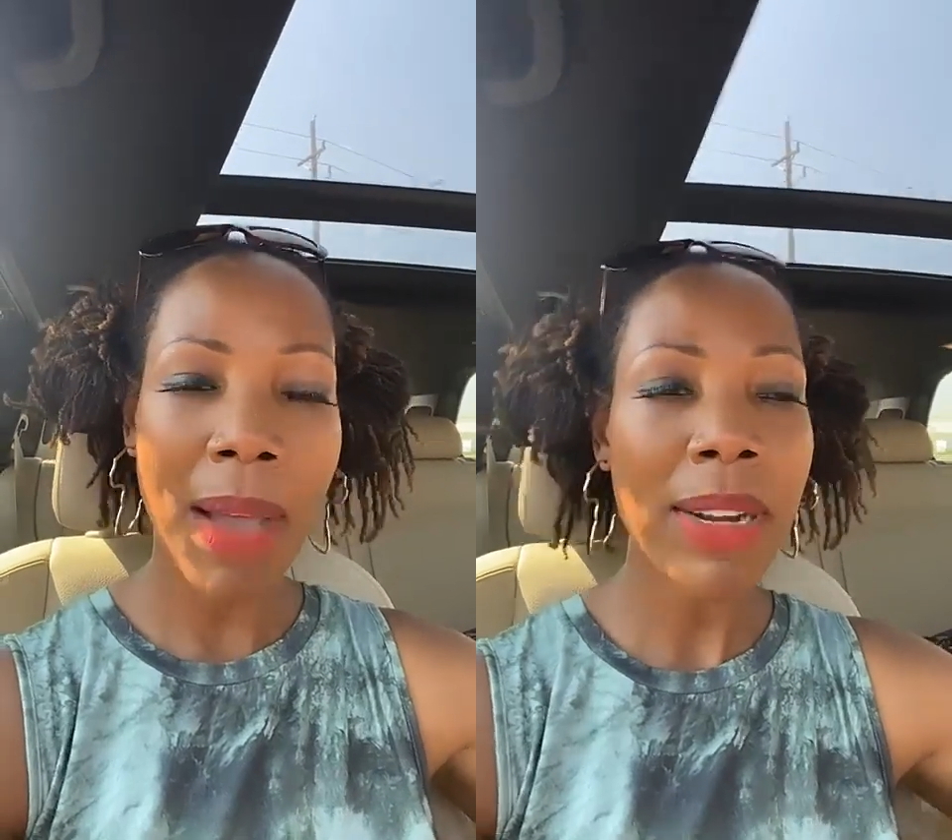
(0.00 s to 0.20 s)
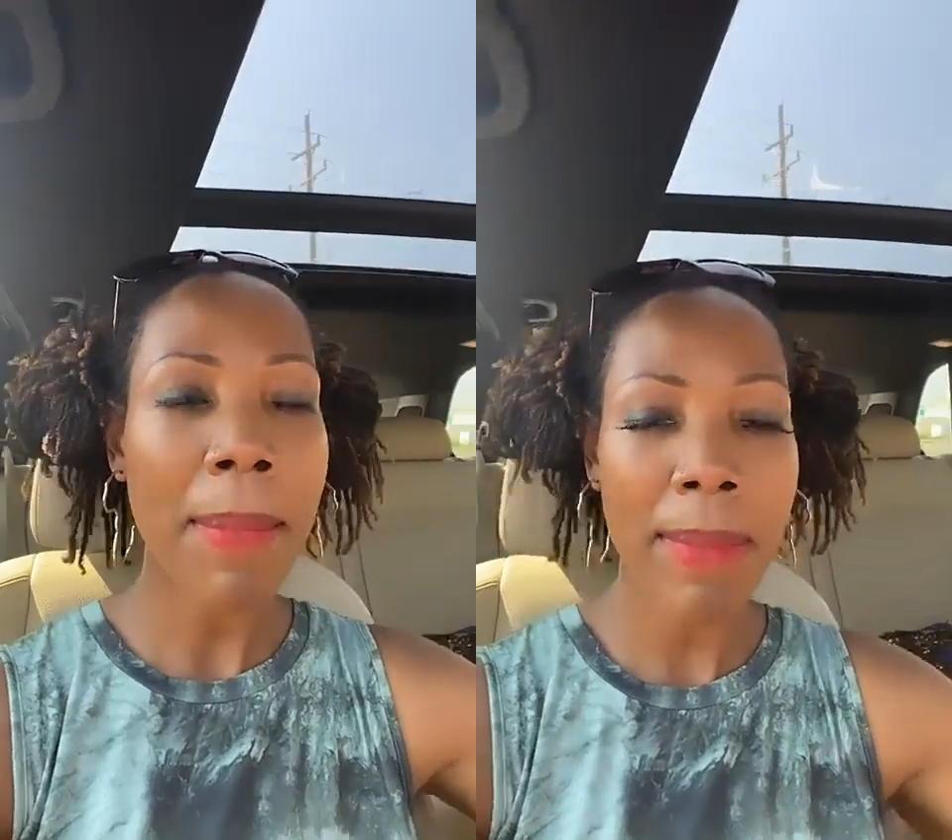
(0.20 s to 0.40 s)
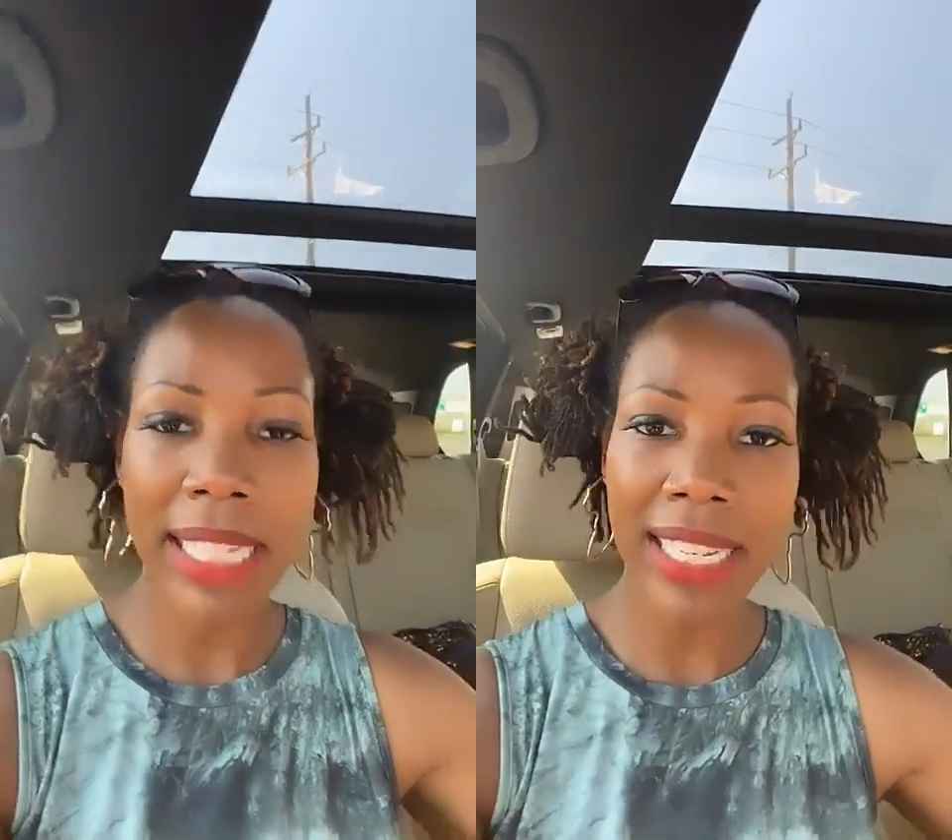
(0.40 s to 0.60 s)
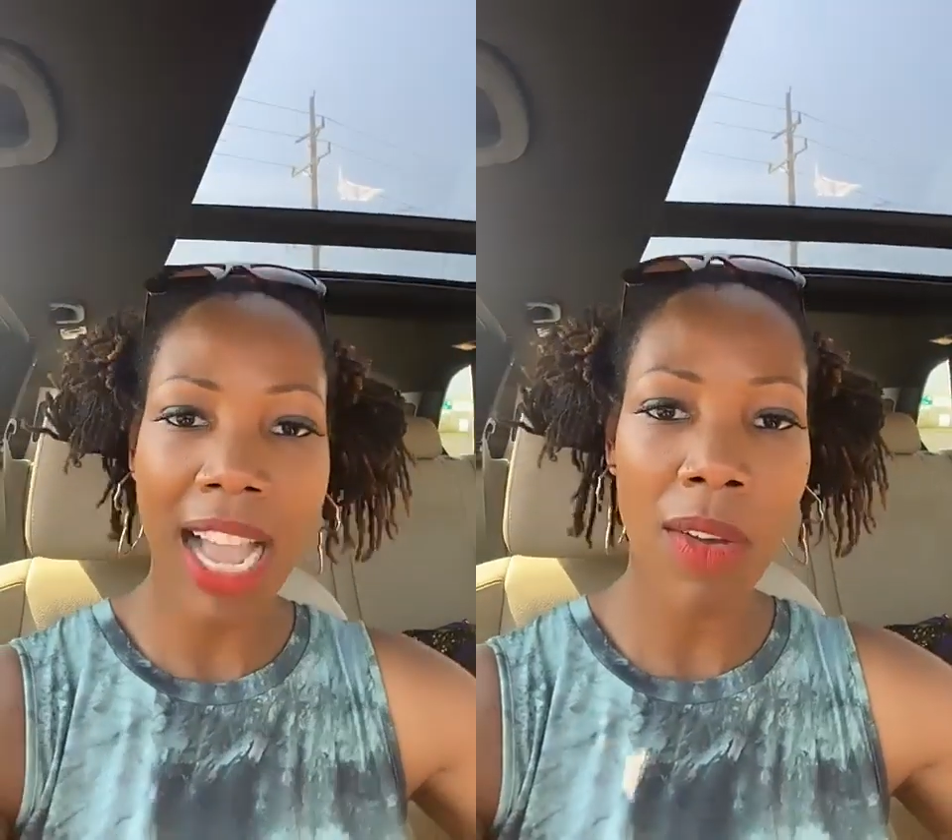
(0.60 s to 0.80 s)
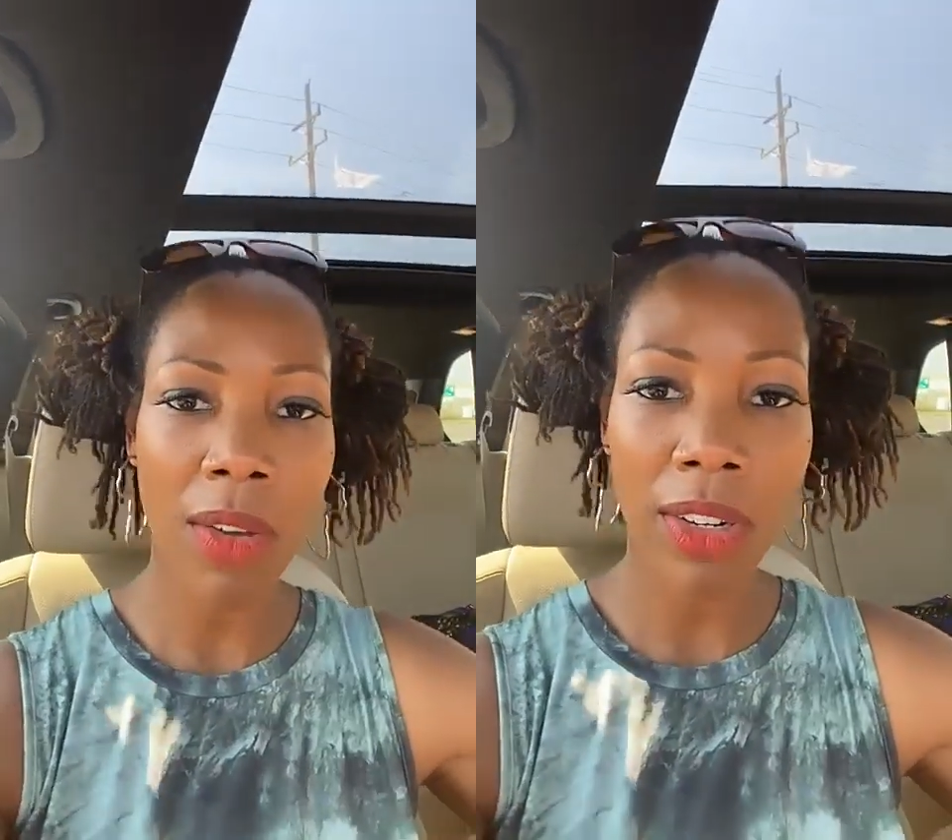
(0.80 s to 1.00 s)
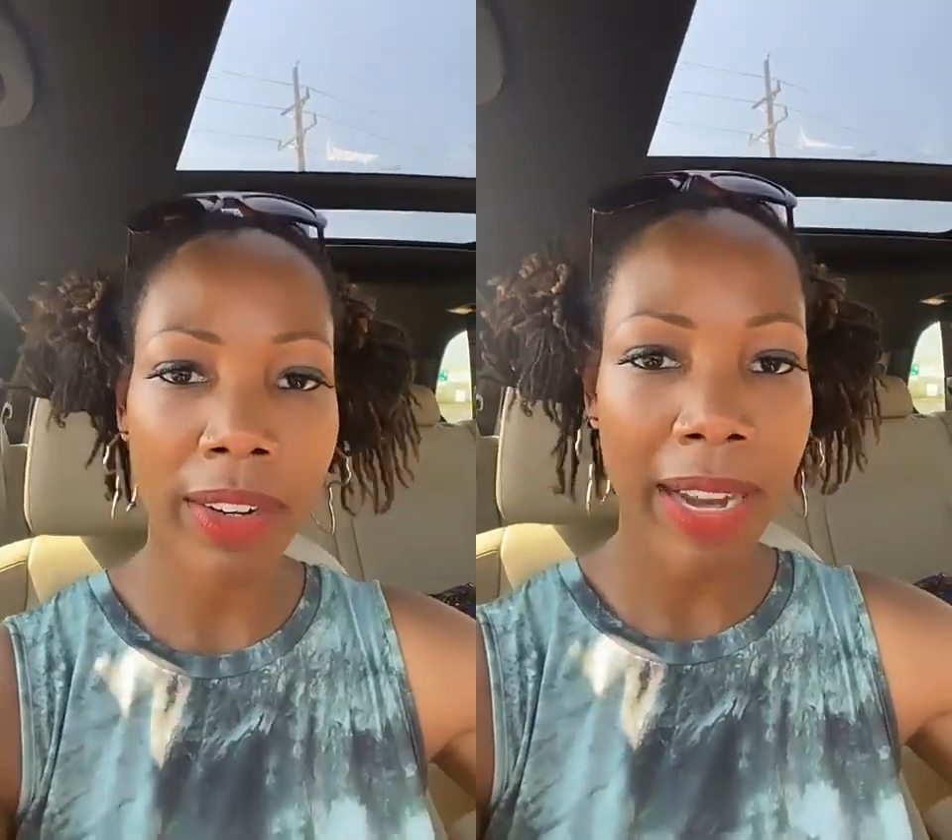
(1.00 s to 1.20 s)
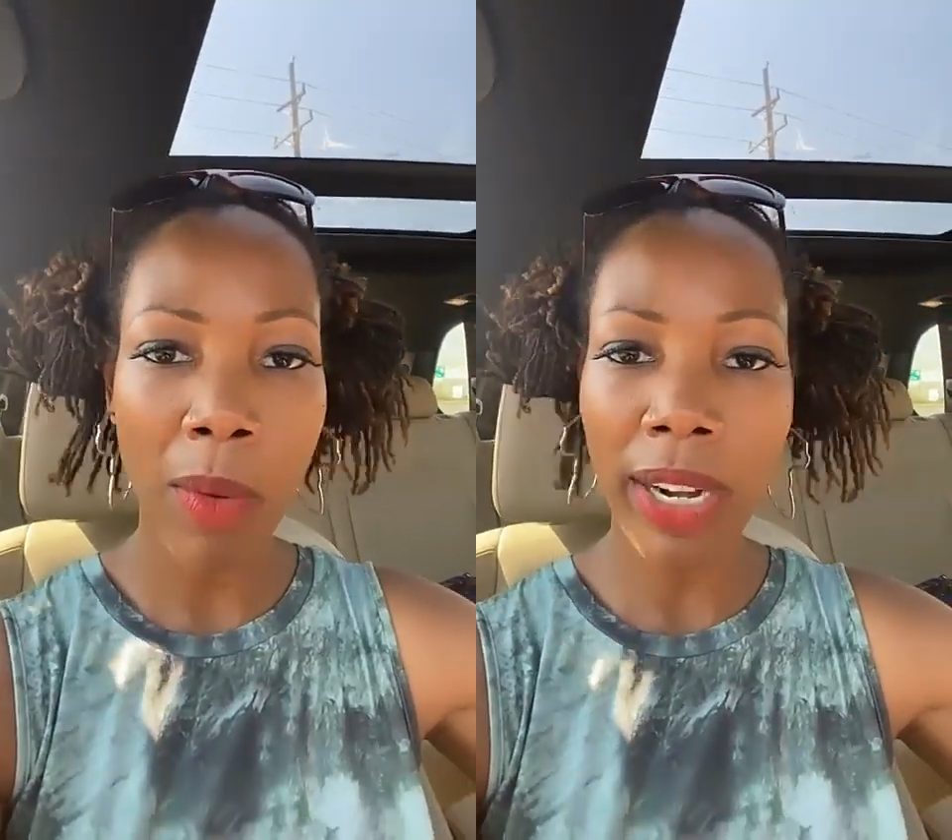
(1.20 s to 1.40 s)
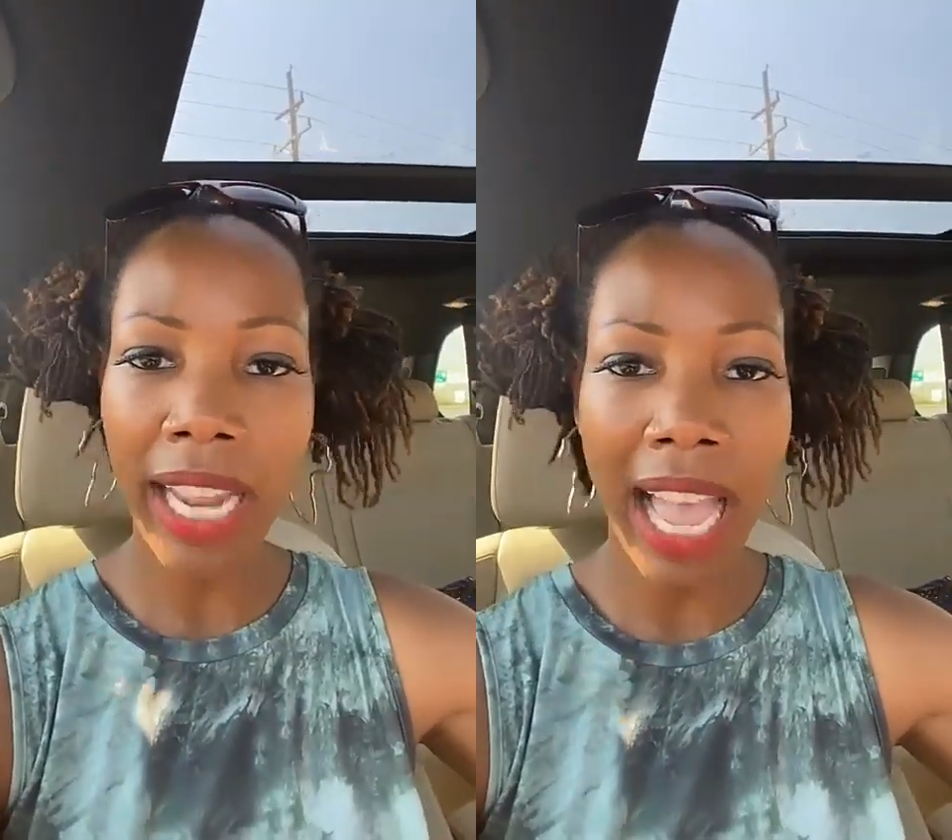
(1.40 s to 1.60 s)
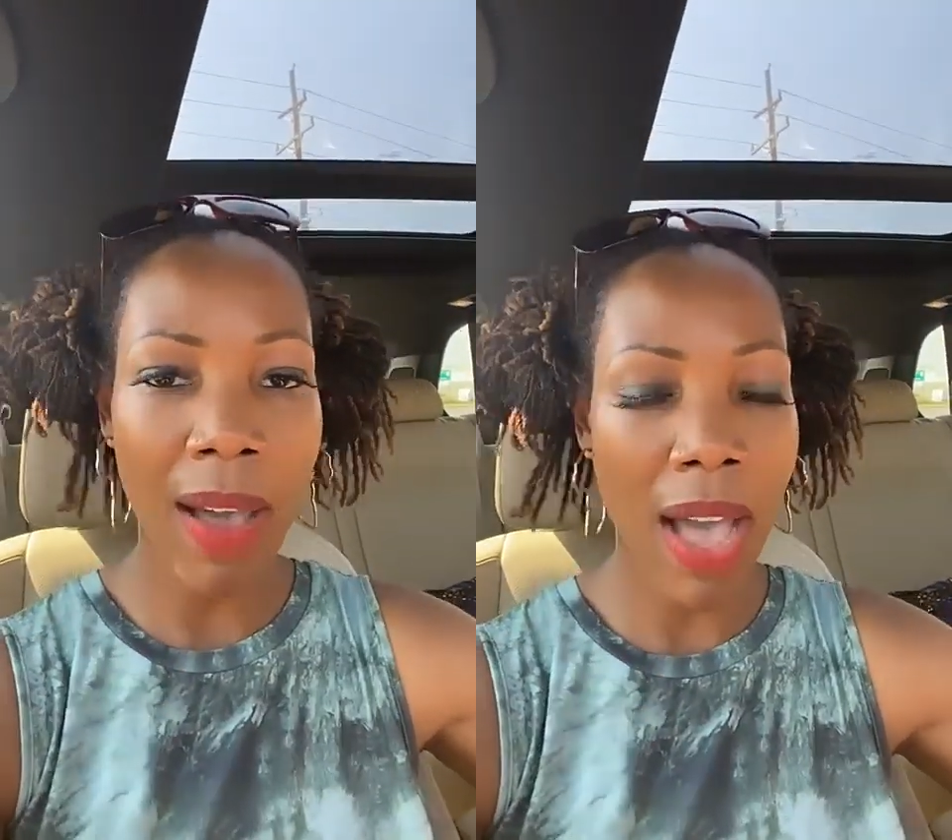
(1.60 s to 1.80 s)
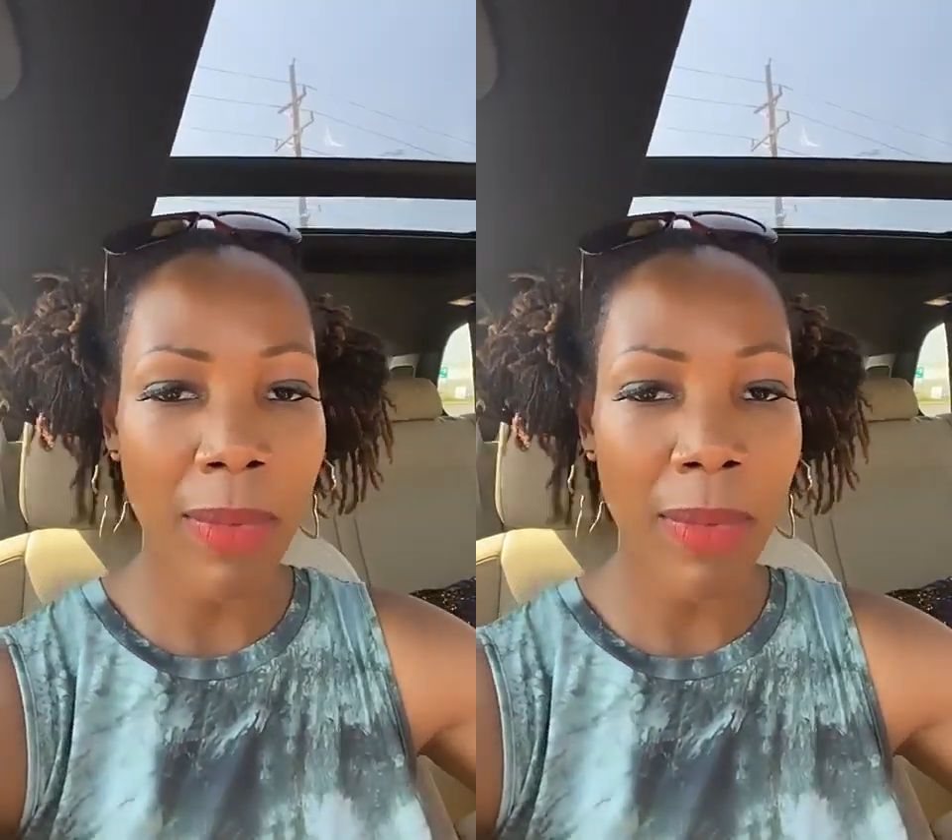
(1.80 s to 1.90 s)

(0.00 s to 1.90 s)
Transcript: I would have missed out on a great workout.